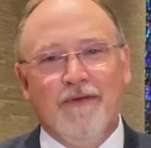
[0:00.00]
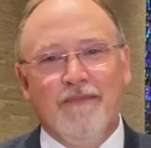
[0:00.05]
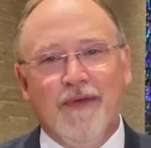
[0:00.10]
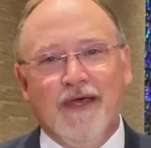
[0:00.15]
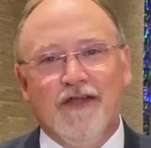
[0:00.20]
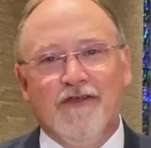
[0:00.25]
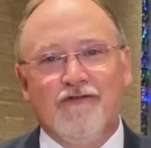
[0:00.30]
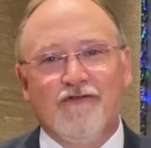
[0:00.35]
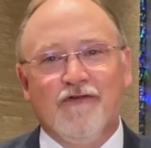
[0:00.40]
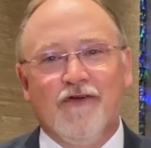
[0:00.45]

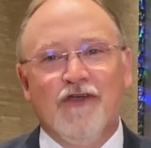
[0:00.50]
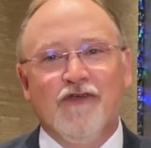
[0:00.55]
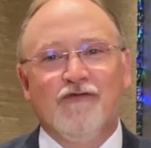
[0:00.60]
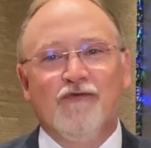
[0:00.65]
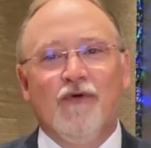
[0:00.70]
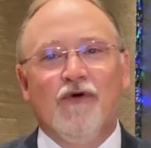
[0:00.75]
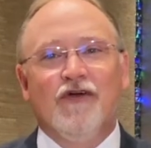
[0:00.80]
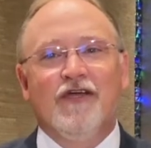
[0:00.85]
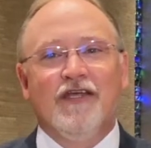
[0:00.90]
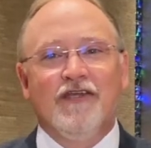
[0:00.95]
ministries
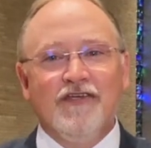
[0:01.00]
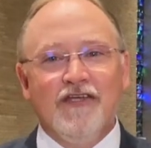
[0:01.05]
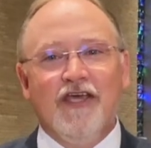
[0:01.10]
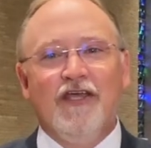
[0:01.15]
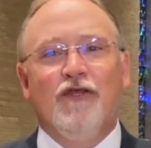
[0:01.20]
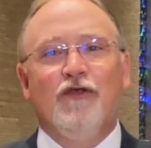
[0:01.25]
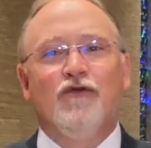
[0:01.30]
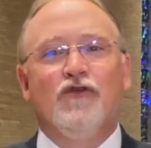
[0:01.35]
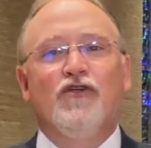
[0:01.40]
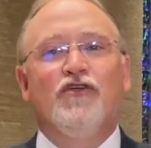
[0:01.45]
will
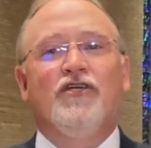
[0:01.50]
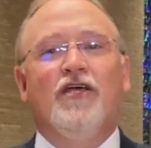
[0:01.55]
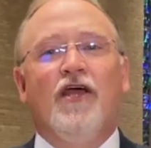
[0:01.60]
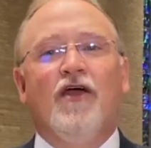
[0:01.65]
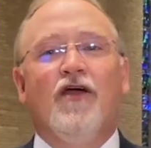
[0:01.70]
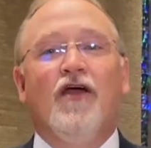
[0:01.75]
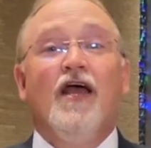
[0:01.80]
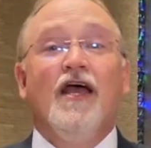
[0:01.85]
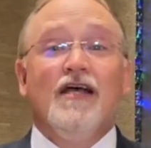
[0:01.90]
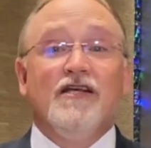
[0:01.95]
continue to
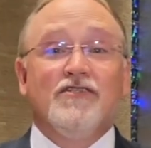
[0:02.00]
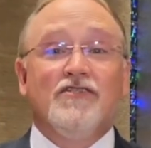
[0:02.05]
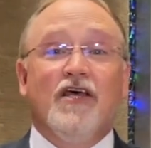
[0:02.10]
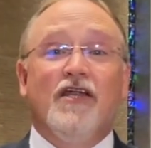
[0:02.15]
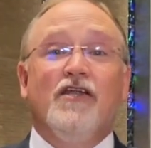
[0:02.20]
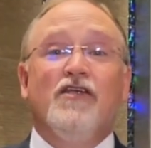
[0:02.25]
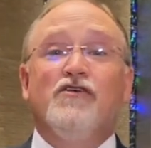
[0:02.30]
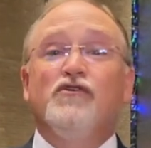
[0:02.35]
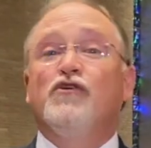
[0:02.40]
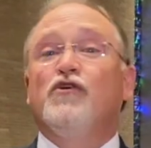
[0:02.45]
share
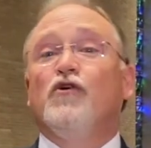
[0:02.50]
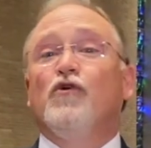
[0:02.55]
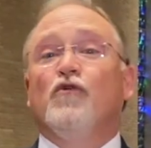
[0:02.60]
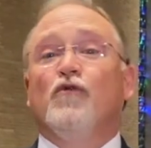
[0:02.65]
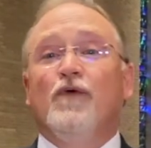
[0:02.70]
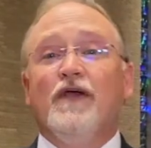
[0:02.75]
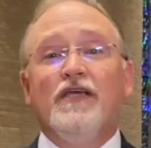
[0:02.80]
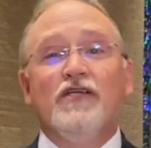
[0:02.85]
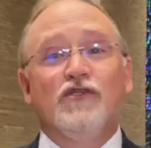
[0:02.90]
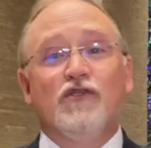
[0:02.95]
Sunday school
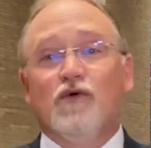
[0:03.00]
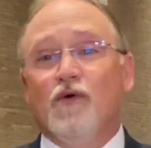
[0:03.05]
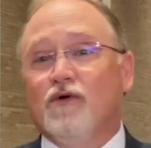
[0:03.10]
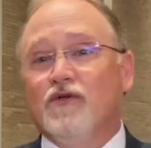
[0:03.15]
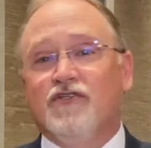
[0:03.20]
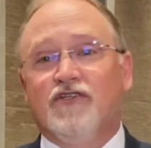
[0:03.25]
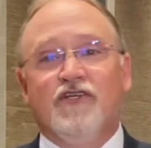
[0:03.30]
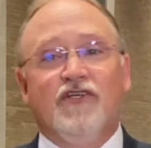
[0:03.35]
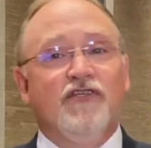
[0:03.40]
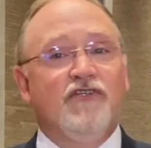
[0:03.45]

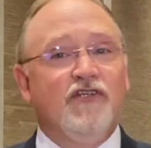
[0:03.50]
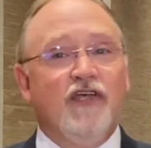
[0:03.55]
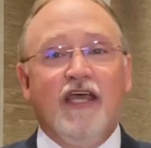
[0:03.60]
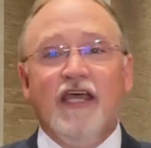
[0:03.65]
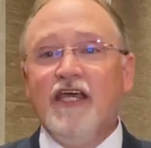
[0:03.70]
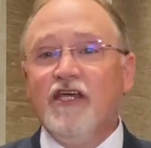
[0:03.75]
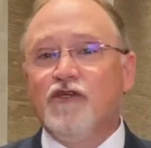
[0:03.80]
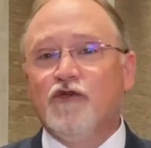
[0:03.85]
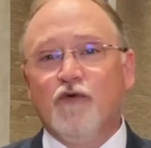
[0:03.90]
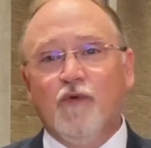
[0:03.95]
resources
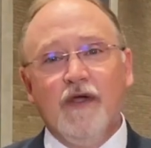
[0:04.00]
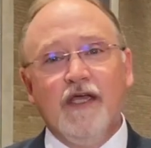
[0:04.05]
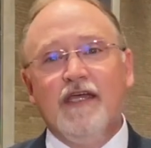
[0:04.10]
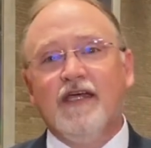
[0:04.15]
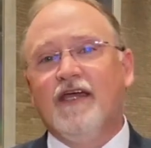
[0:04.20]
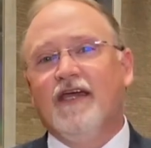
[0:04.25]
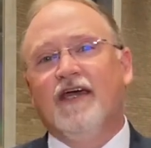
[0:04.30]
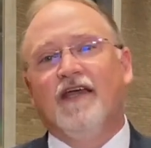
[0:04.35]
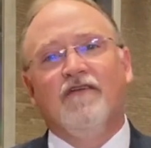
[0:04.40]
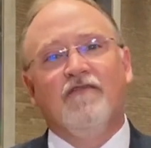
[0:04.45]
each
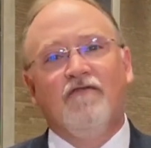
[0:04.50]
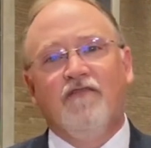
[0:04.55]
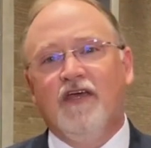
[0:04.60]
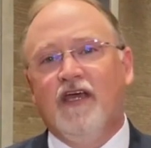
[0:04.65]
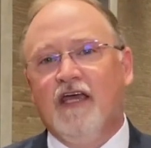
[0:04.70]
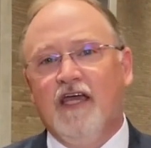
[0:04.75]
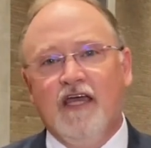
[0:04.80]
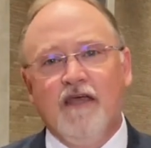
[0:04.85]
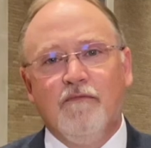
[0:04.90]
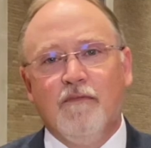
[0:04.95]
weekend
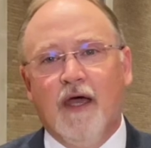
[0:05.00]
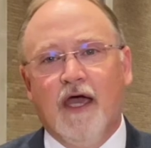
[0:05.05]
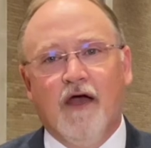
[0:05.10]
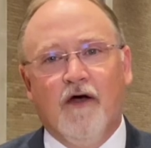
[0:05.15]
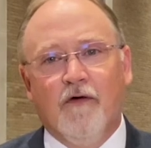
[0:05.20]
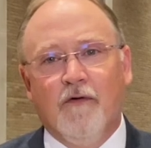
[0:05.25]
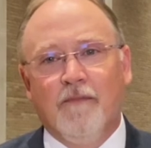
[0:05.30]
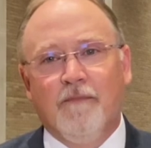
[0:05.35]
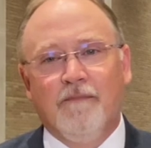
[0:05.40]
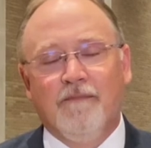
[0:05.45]
via
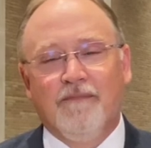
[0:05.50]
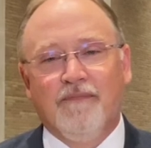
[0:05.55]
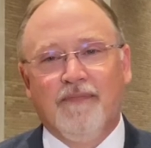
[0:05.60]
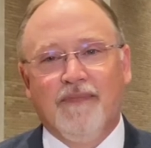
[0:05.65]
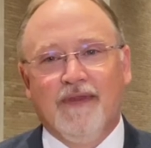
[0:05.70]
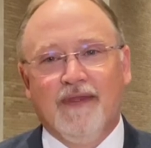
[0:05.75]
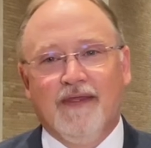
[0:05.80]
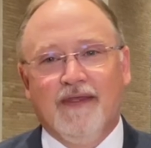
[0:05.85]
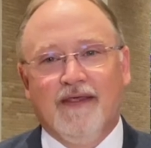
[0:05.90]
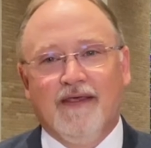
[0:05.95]
email.
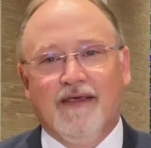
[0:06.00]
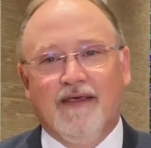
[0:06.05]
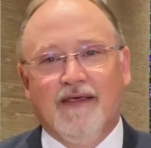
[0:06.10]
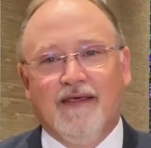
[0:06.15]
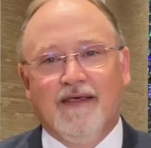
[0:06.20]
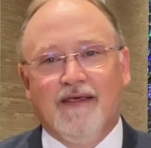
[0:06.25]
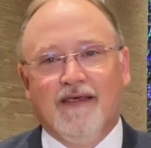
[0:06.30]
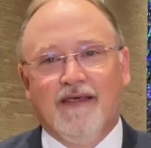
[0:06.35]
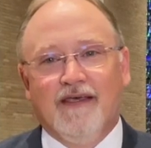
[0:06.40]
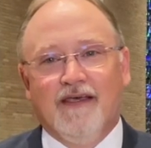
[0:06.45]

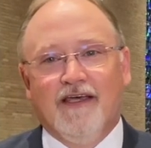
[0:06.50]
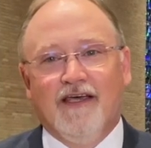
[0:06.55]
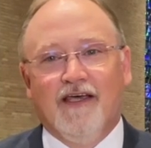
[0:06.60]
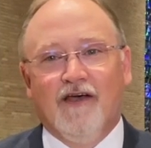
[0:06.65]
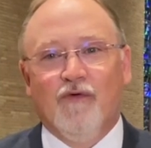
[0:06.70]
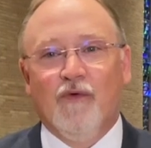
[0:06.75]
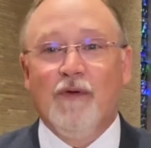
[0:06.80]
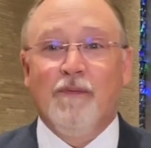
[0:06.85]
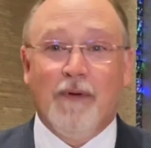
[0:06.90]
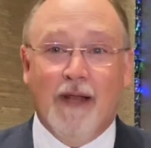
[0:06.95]

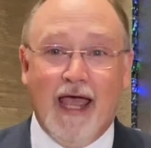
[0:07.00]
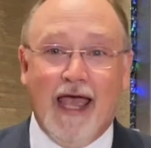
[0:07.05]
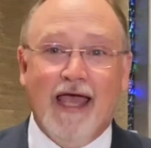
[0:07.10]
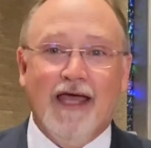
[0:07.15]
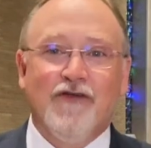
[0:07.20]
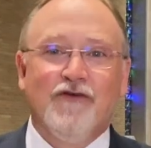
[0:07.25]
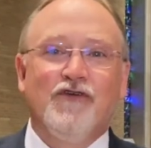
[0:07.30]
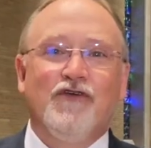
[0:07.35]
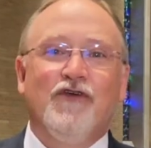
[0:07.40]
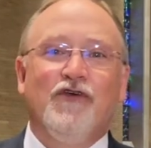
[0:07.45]
We
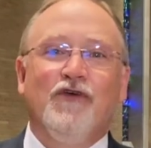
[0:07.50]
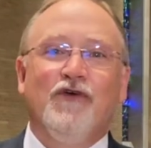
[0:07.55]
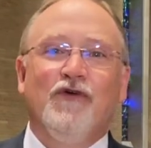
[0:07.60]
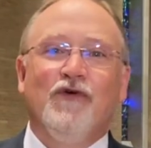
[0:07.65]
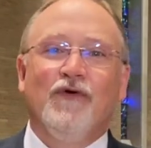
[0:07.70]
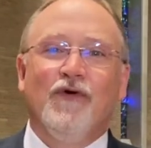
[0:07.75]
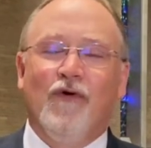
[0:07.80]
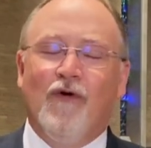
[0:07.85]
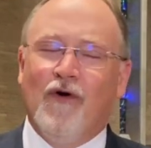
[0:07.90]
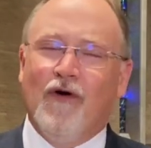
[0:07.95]
plan
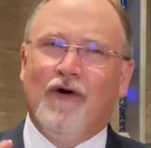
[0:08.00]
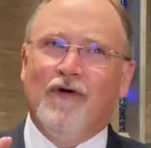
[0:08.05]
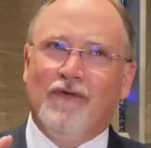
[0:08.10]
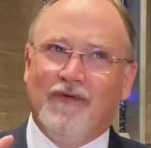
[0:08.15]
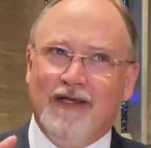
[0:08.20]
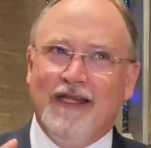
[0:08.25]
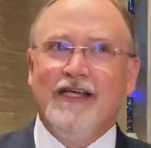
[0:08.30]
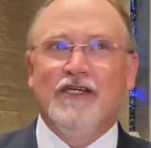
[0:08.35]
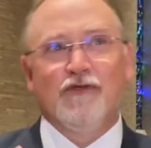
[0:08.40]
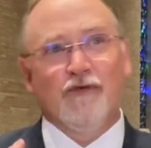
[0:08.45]
to, or at
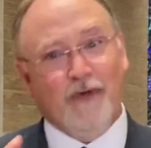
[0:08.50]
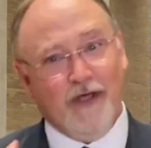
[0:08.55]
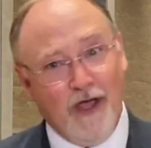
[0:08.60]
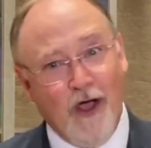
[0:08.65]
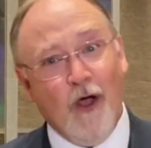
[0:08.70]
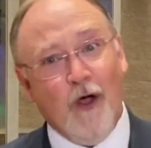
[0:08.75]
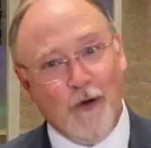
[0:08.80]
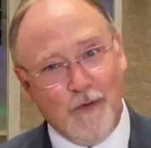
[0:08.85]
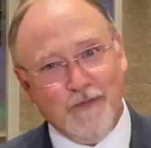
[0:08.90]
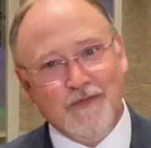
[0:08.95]
least we
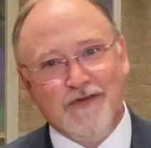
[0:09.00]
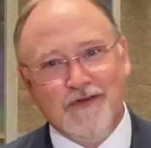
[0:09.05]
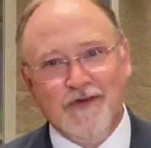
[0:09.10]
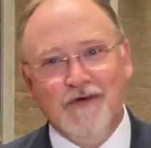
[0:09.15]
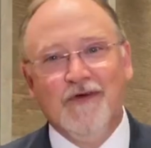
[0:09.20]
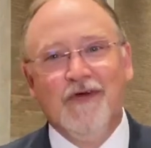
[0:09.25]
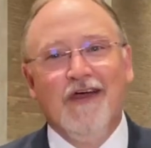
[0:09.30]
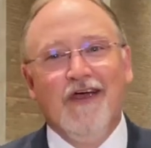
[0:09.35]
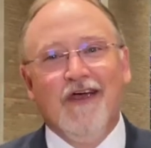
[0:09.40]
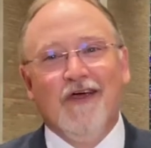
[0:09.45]
hope
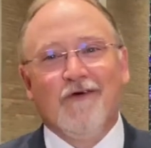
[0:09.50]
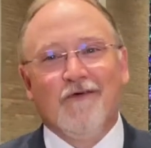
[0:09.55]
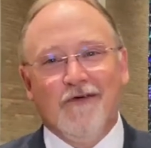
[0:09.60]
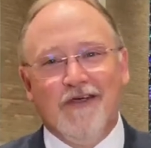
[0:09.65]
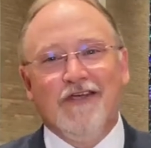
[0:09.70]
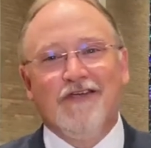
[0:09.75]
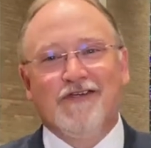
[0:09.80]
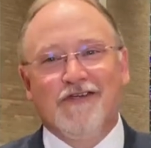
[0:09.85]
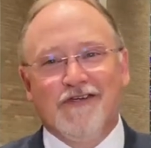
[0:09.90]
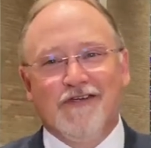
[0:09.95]
to,
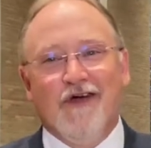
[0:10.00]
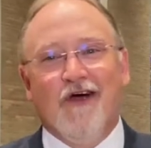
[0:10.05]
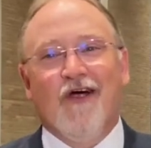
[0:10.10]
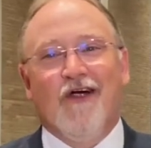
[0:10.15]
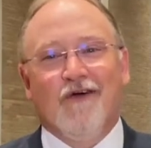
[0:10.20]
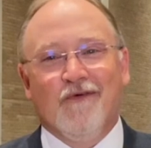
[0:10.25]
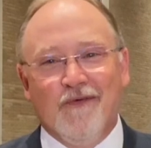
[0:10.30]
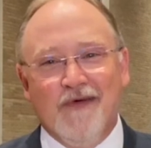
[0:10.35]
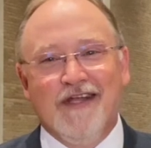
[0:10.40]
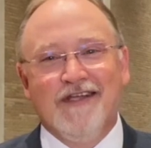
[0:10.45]

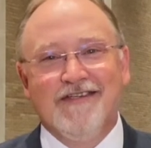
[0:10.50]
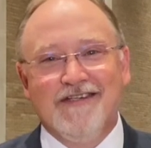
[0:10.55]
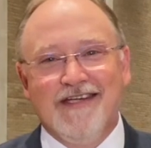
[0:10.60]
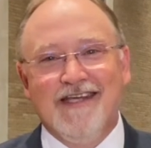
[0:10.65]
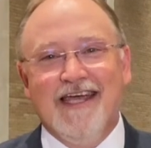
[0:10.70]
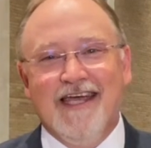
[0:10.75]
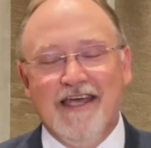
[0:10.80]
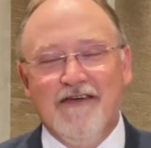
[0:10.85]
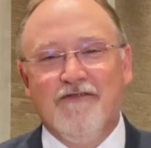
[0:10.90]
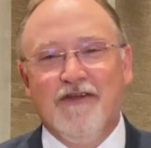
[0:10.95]
restart
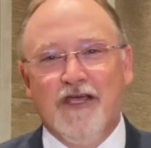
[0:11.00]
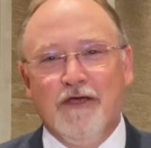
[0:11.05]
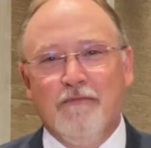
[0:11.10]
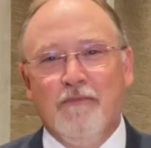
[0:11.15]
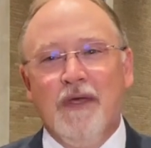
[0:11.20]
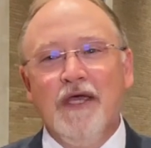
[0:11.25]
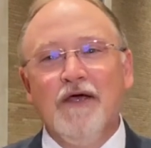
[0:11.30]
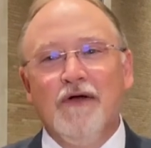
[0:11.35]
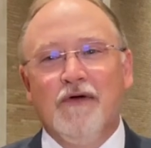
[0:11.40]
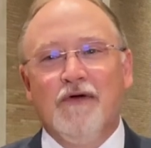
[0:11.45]
Wednesday evening
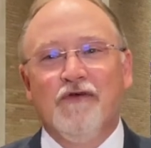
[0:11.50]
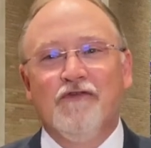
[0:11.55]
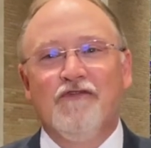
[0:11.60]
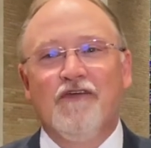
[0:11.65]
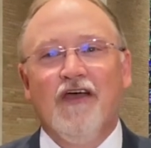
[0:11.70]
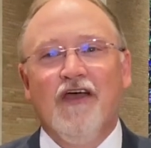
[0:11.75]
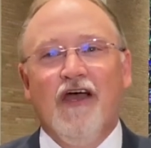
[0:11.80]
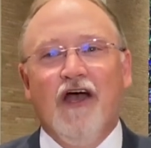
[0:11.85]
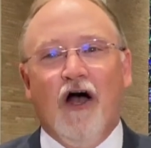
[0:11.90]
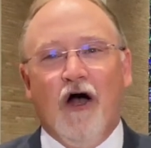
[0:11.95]
meals
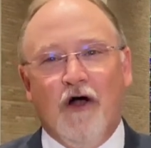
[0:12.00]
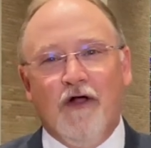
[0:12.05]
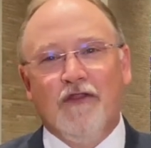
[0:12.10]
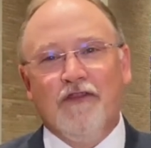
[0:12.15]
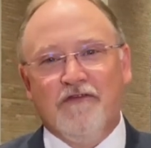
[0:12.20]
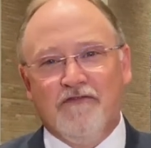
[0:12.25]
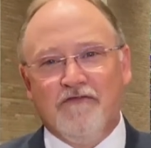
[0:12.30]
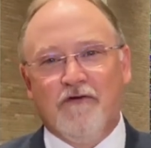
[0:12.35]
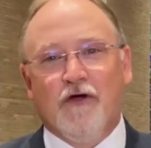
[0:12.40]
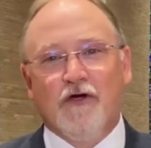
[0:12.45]
on
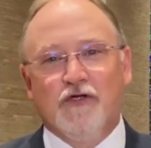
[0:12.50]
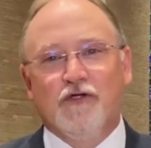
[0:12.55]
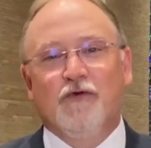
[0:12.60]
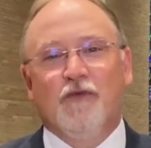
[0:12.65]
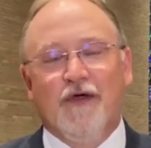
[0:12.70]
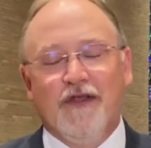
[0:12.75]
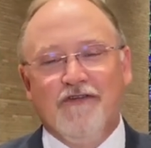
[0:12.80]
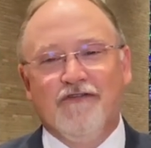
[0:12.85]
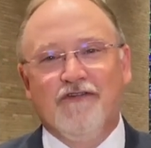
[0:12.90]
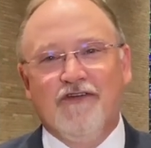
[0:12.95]
the first
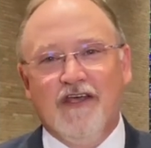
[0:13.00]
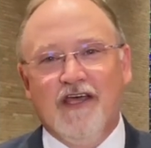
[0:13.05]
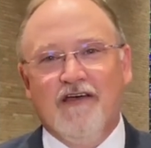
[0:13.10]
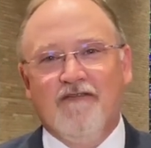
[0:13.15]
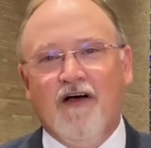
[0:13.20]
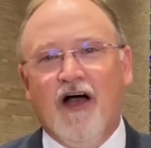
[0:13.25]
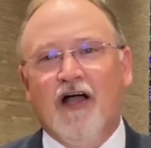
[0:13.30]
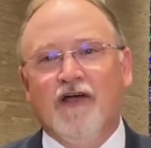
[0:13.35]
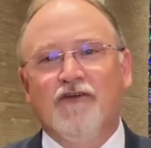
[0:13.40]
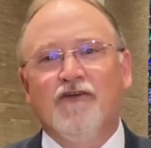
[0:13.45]
Wednesday
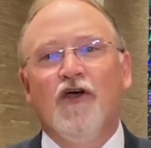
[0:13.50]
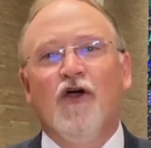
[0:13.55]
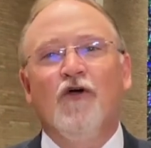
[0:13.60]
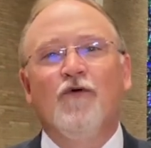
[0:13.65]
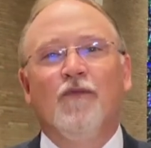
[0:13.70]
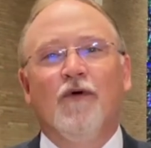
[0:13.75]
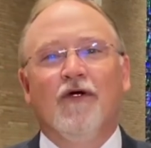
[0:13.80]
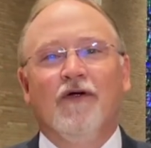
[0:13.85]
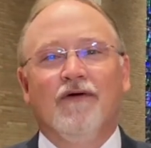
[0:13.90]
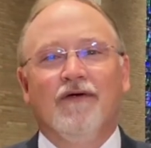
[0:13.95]
of
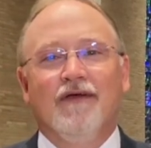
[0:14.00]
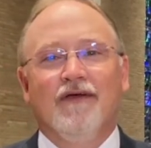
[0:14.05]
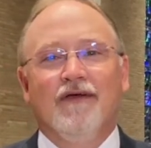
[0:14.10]
October.